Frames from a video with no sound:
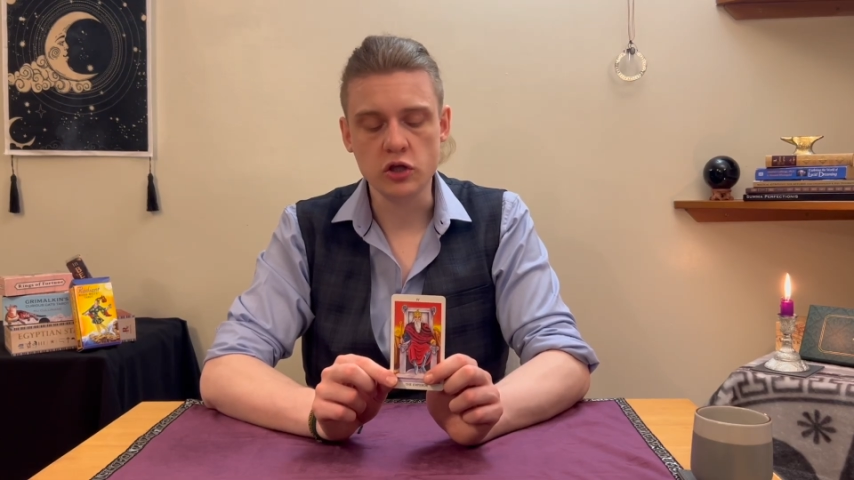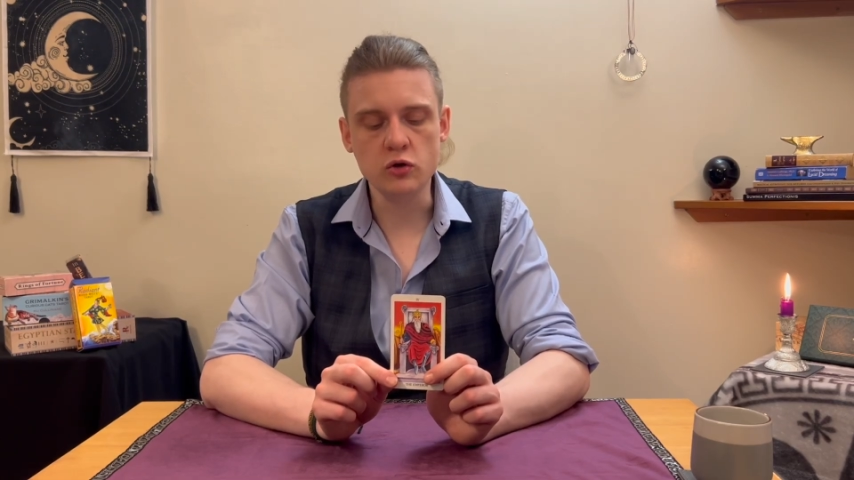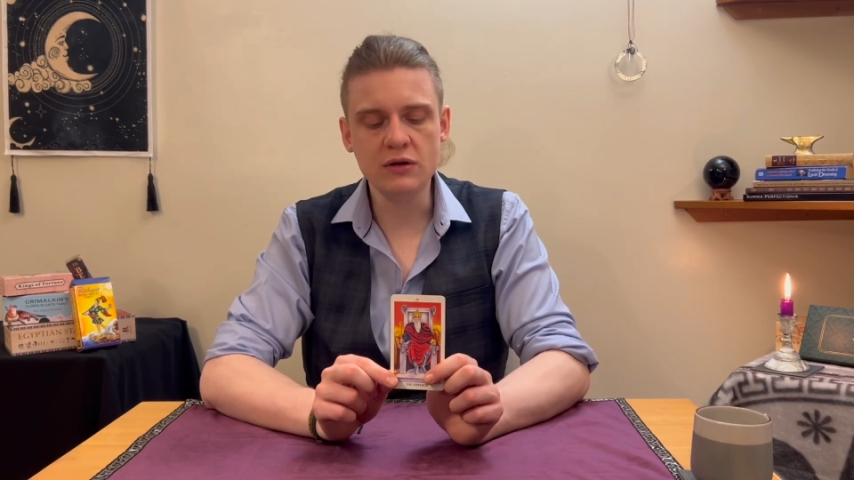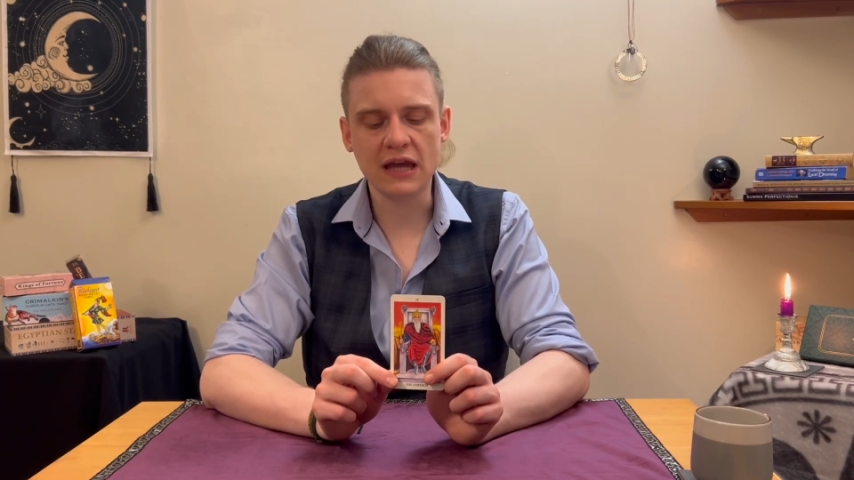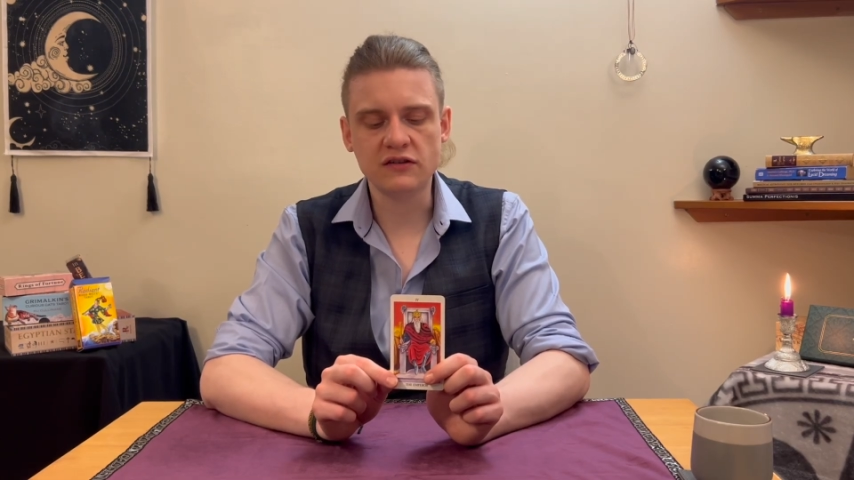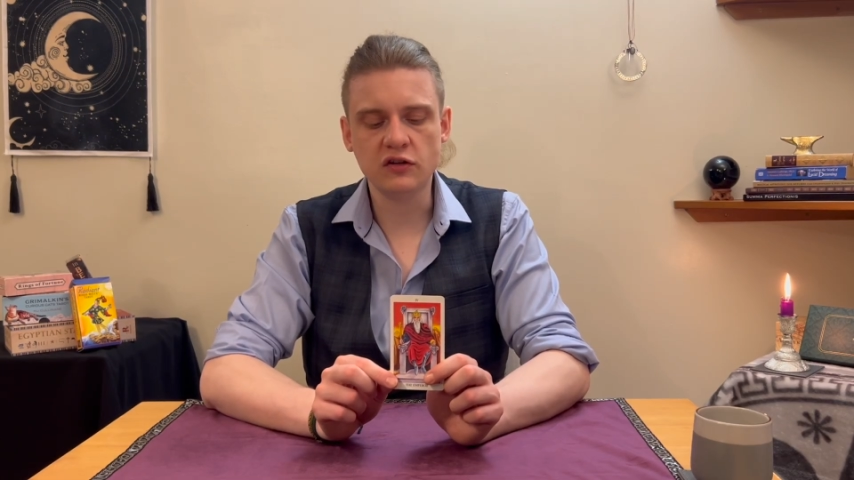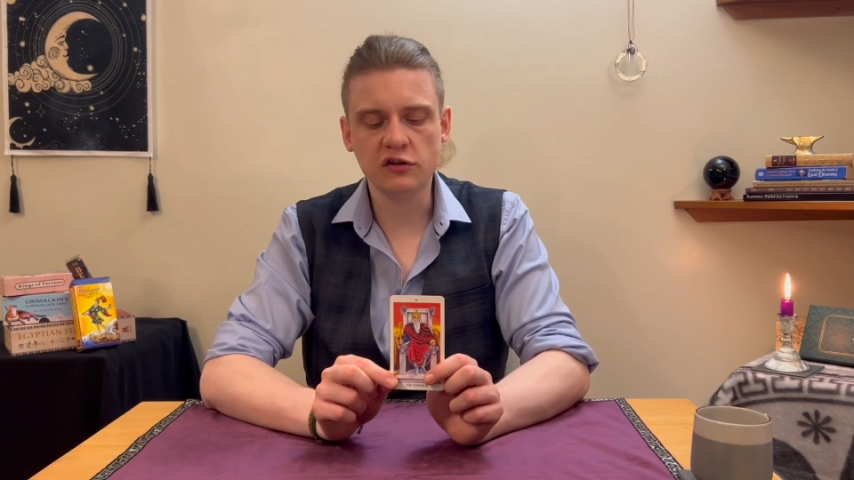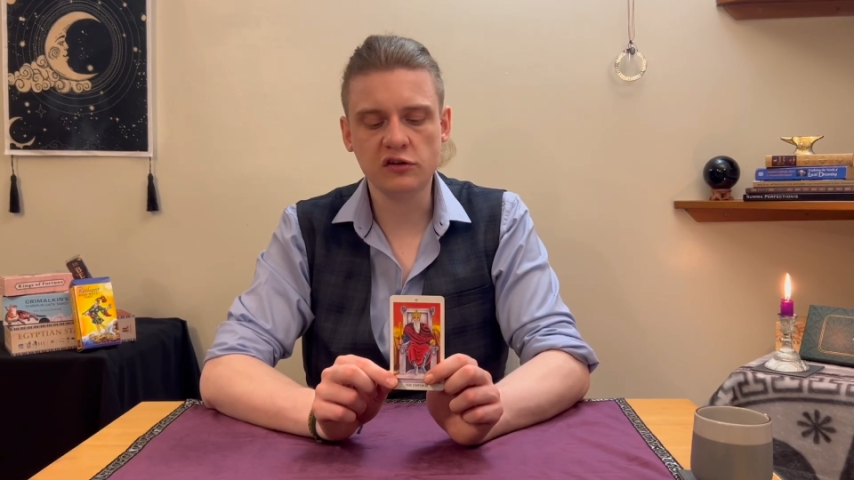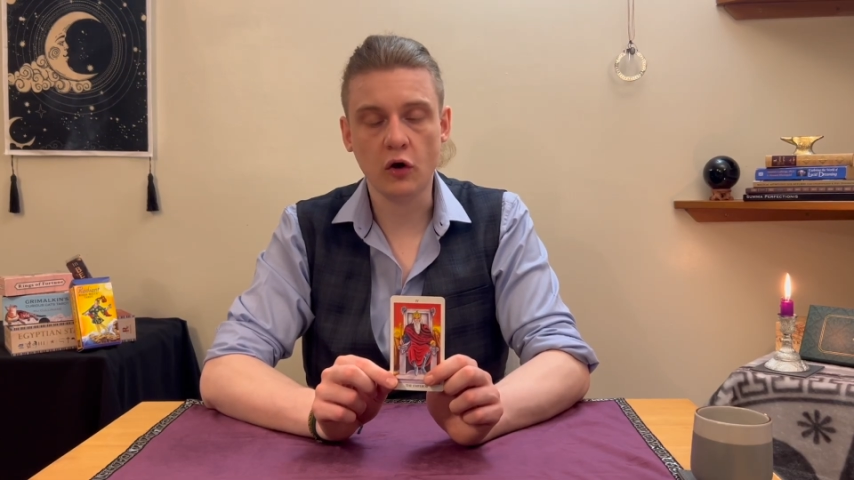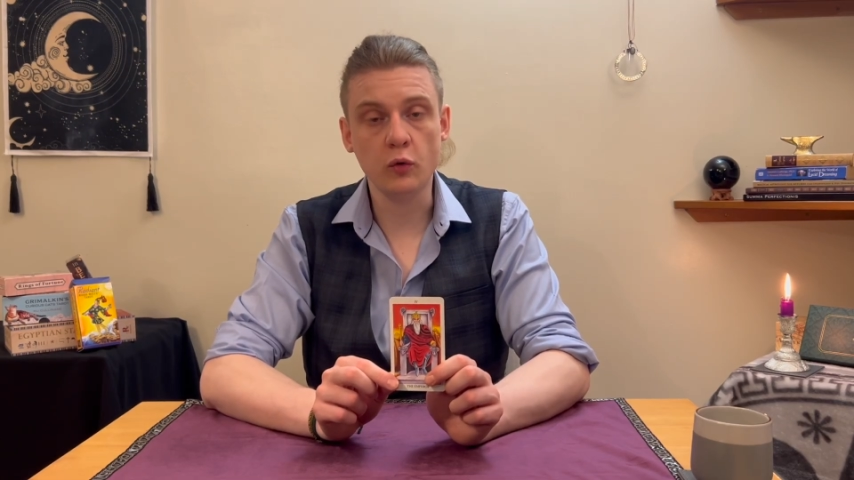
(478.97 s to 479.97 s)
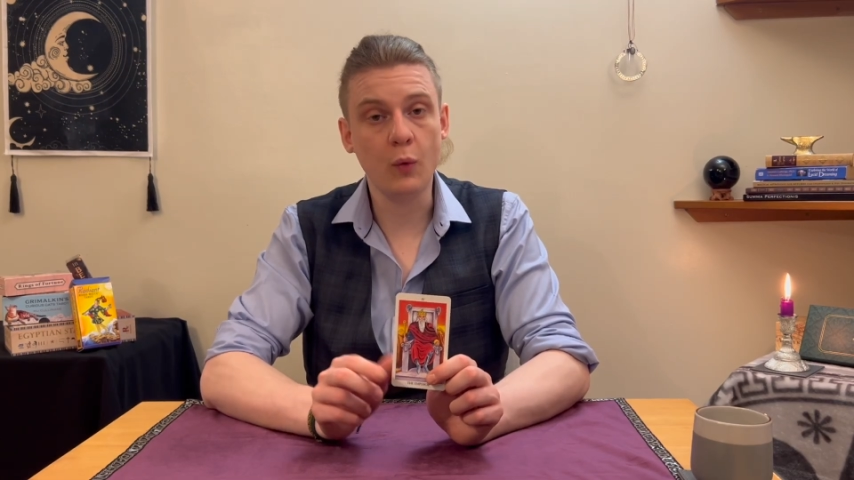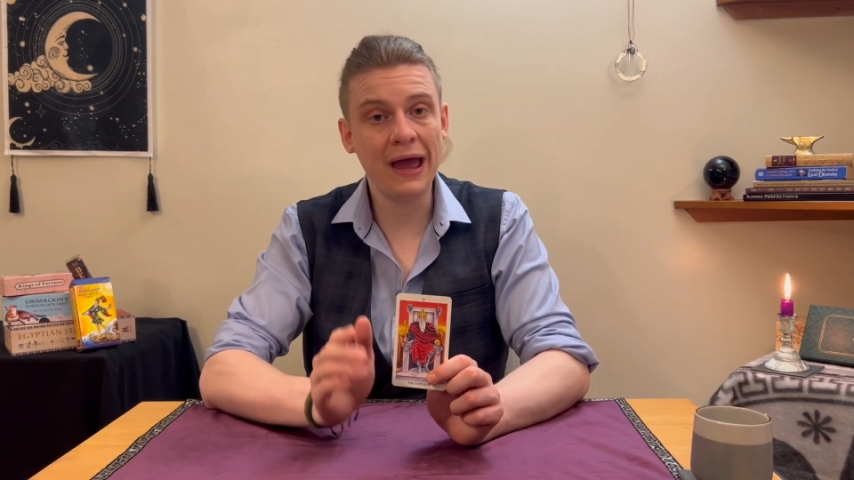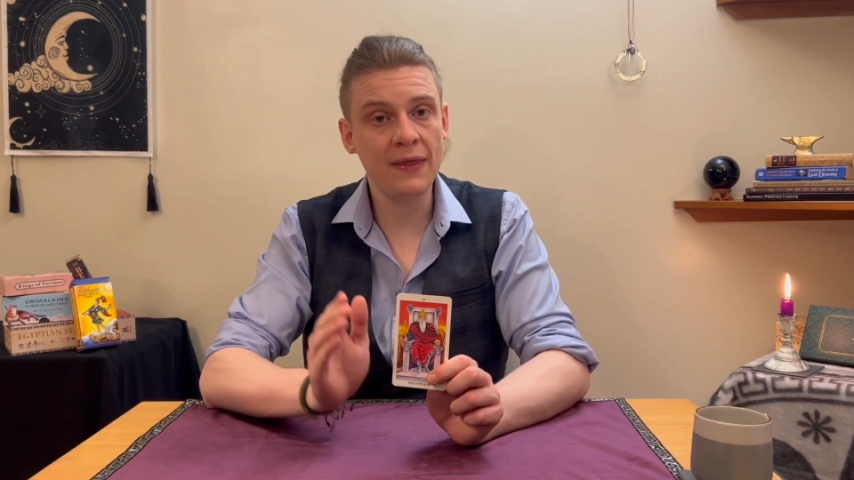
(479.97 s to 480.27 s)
You get to decide